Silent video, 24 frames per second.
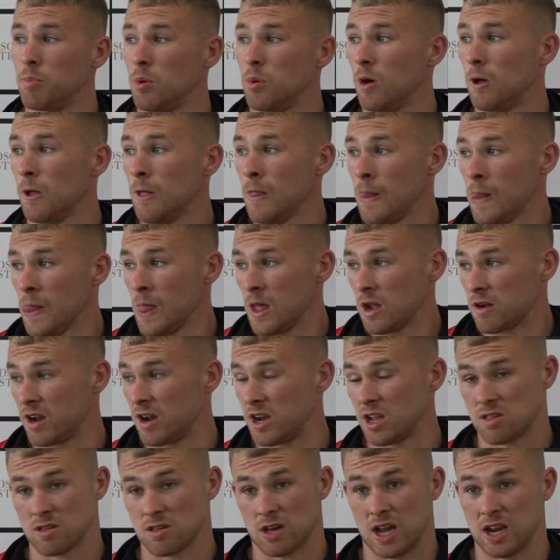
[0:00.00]
But
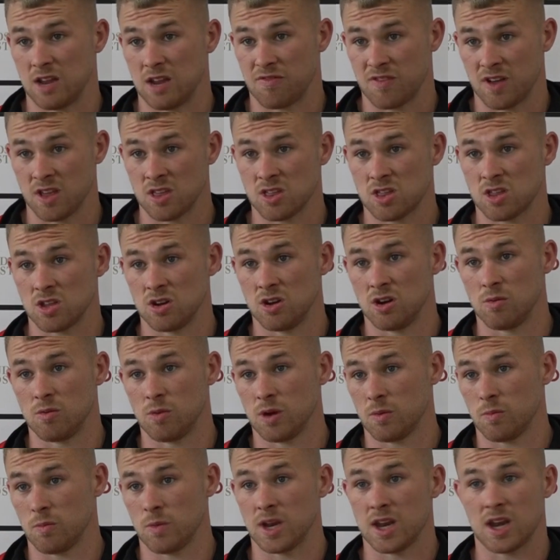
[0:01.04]
credit to our defence, you know,
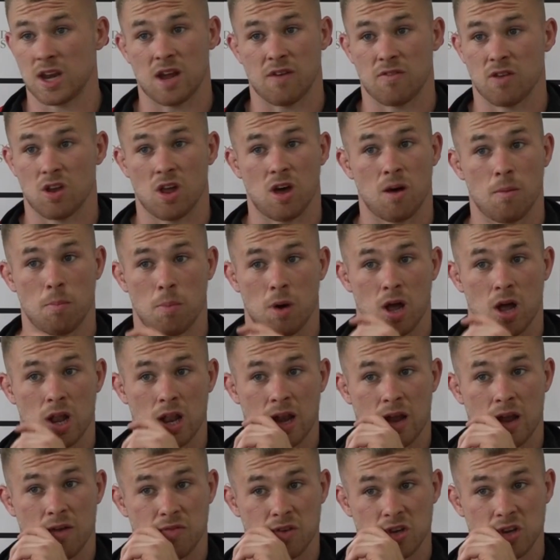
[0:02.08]
we didn't have a lot of ball
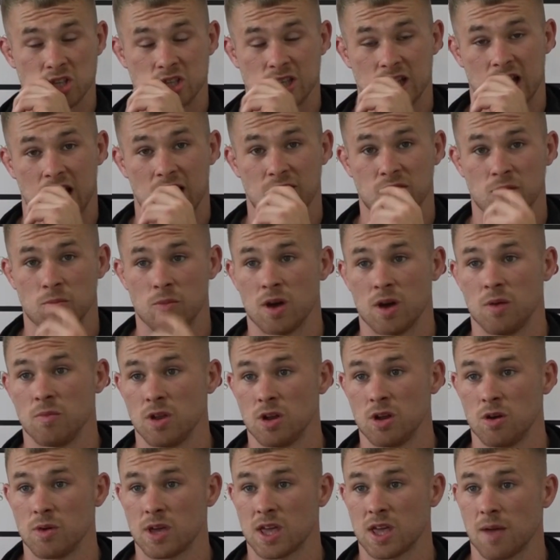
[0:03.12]
in that first half, and you
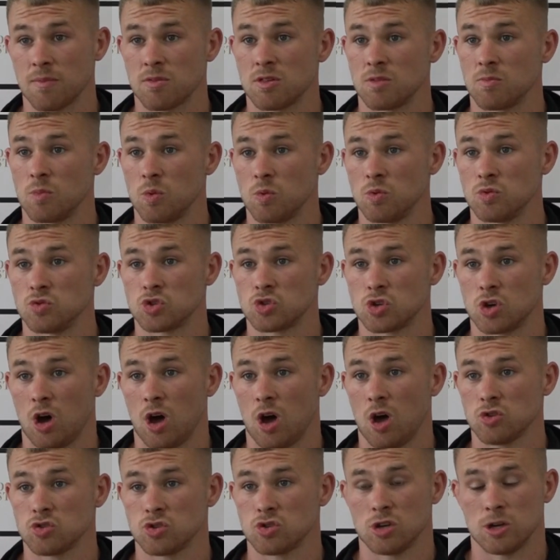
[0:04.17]
know, we kept it one
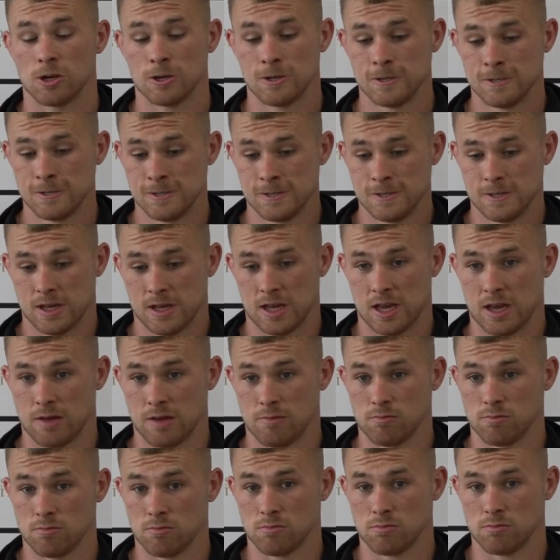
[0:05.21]
score.
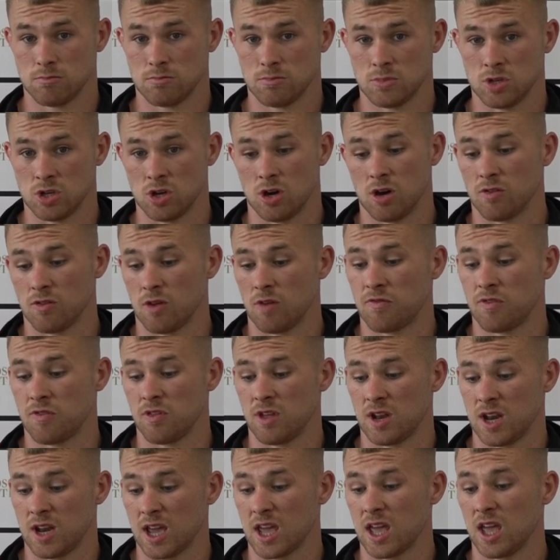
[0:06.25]
So, you know, for
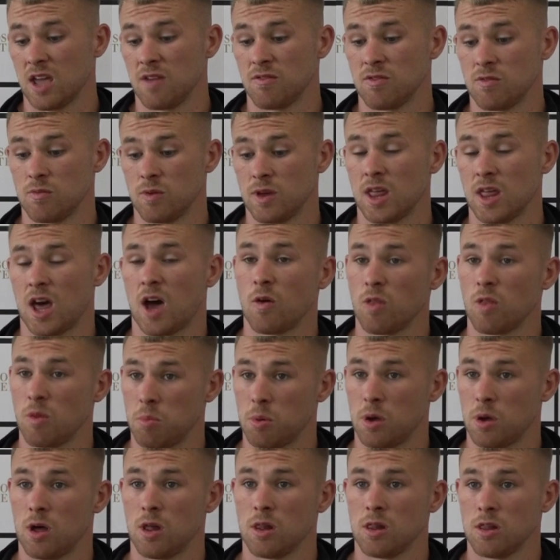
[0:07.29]
the negative and without the
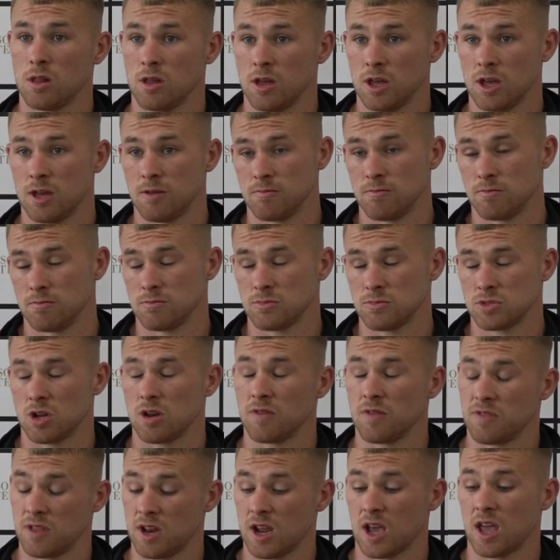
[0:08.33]
ball,
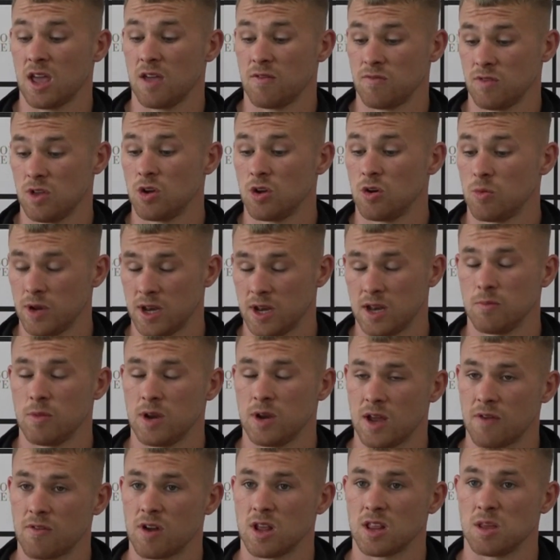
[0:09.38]
you know, we
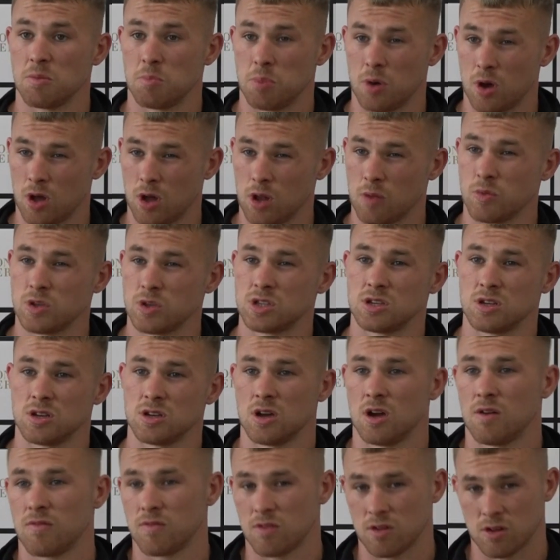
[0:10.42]
never had the ball and we turned it
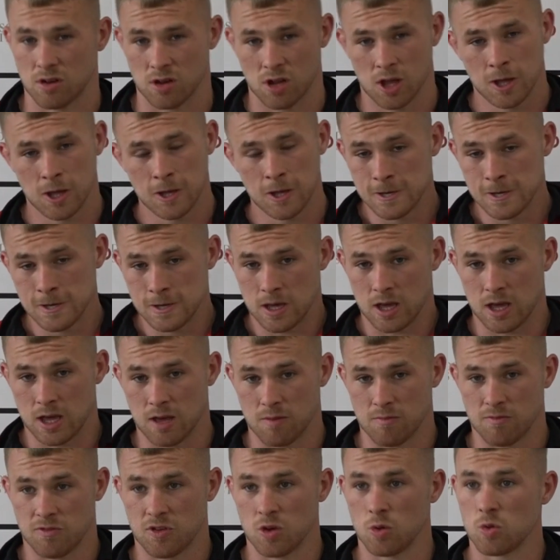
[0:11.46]
over,
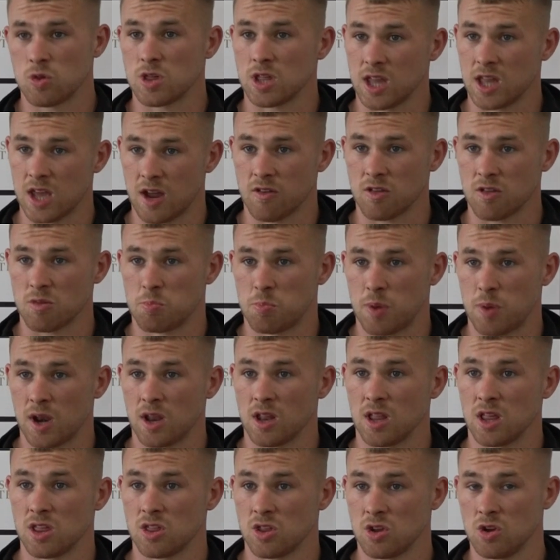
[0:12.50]
and few silly errors and
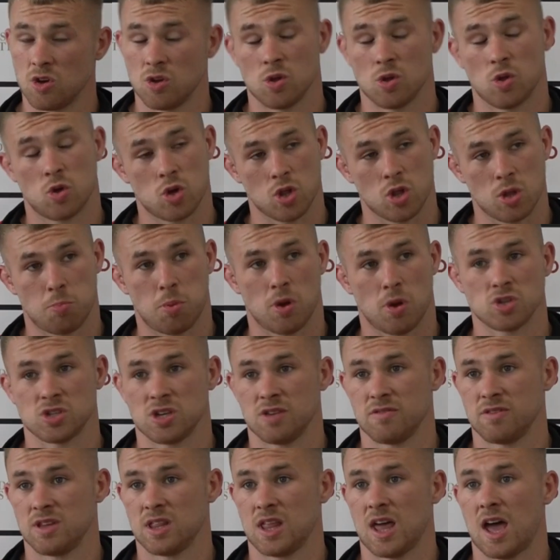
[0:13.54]
penalties, you know, you look at the
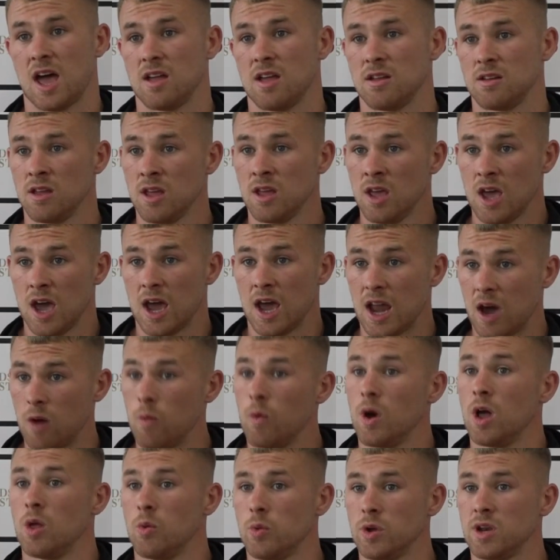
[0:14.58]
positive of that and how
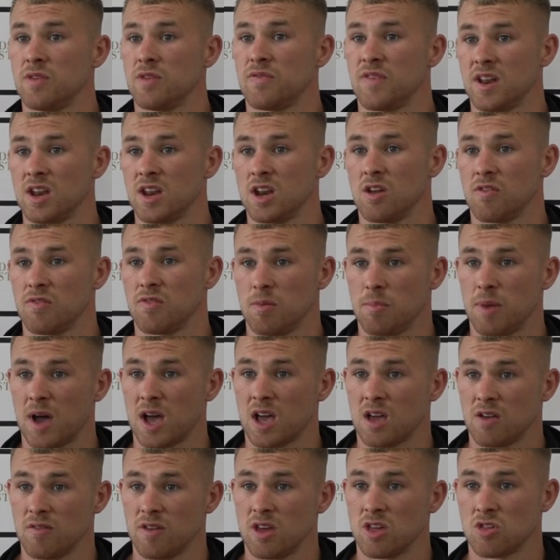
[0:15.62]
well we defended off the
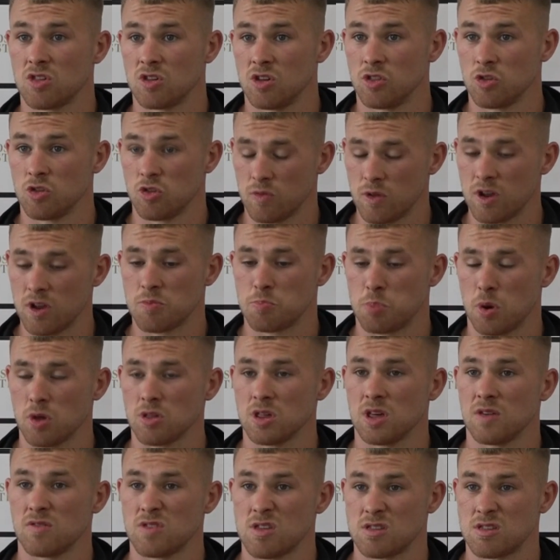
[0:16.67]
back of it. So there's
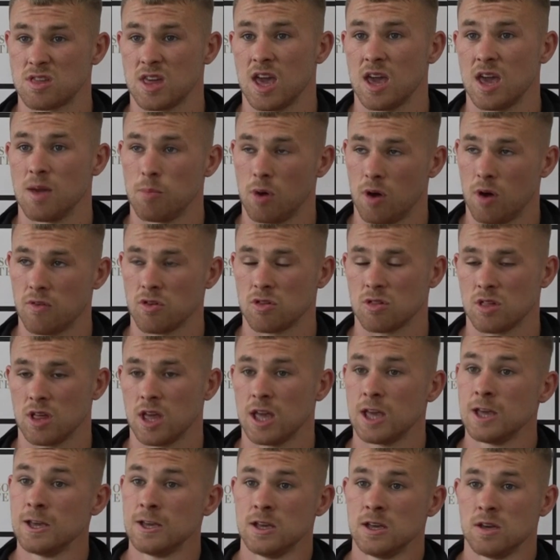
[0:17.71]
positives to take, but obviously
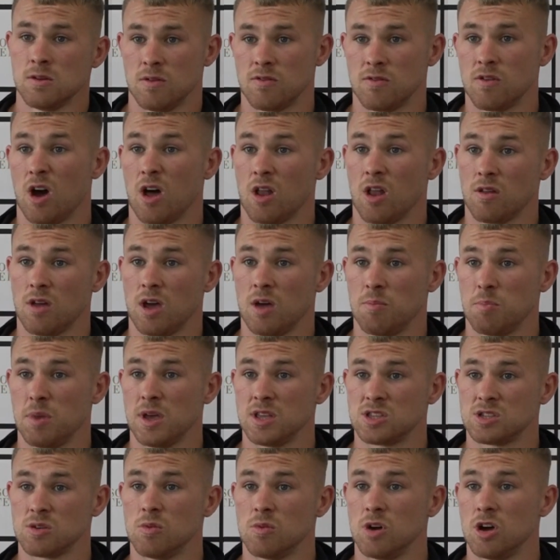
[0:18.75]
we've got a
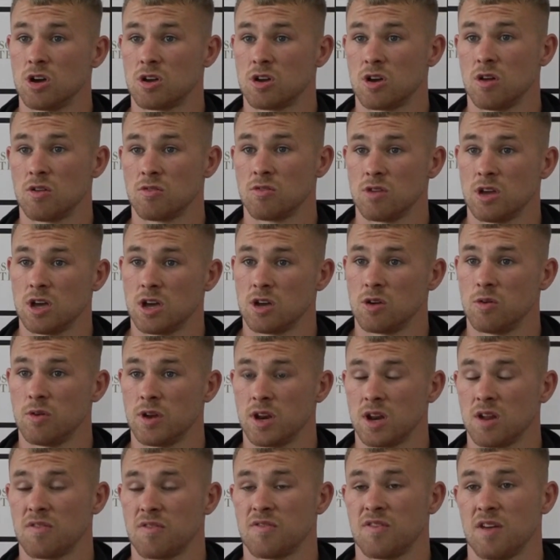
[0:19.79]
bit to work on going
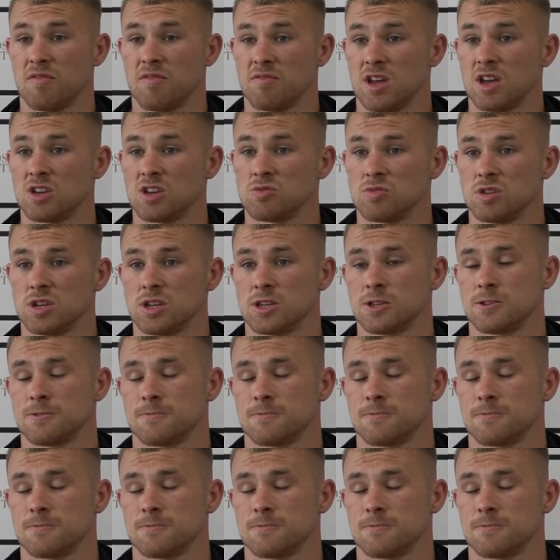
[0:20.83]
into the Fed next week.